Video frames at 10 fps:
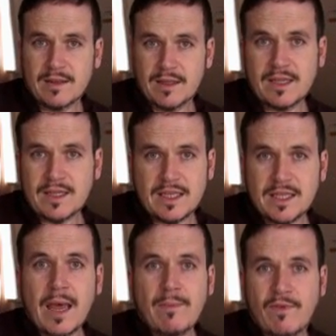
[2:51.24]
there's the
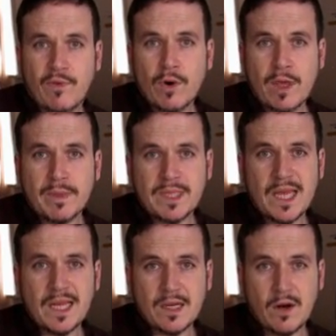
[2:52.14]
same
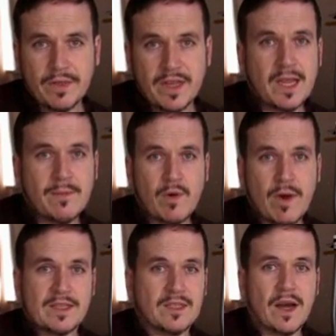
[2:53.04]
40% on the
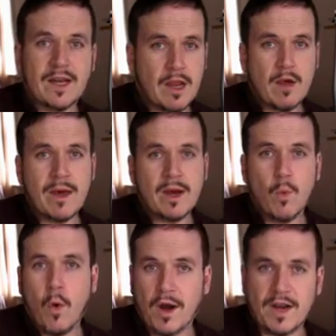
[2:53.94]
Democrat side. No matter
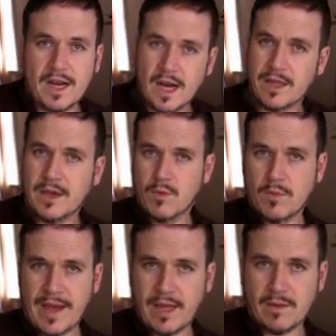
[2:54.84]
what, nothing will
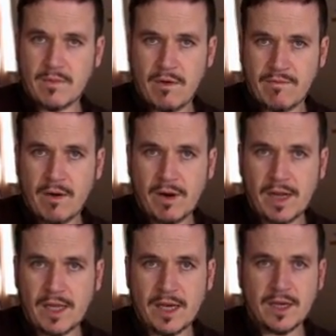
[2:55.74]
make them vote
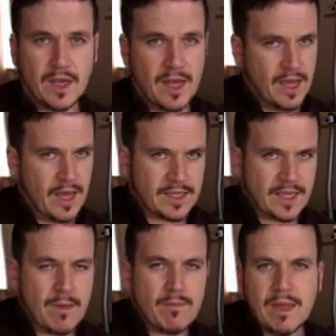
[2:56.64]
anything else. It's
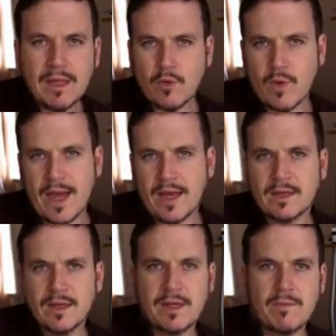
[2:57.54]
that middle
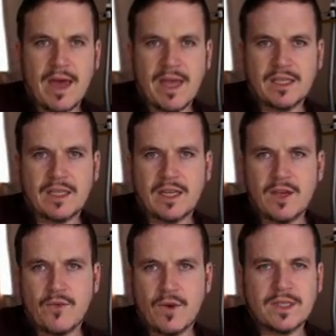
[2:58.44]
ground that makes the
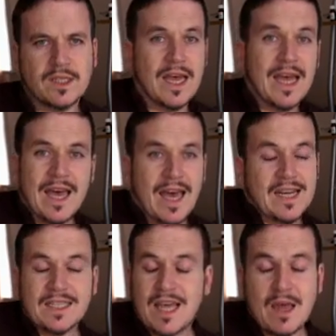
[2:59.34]
difference.
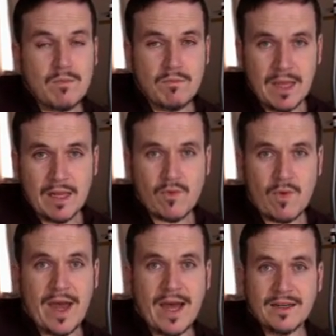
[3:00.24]
And it's that middle
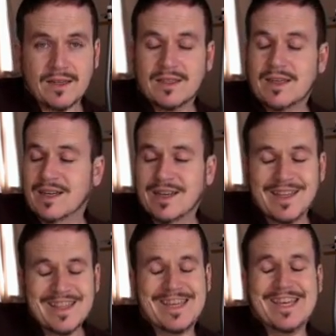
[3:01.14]
ground
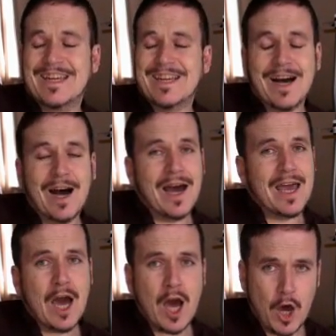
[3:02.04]
that
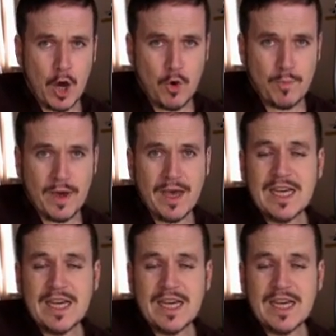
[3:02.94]
I hope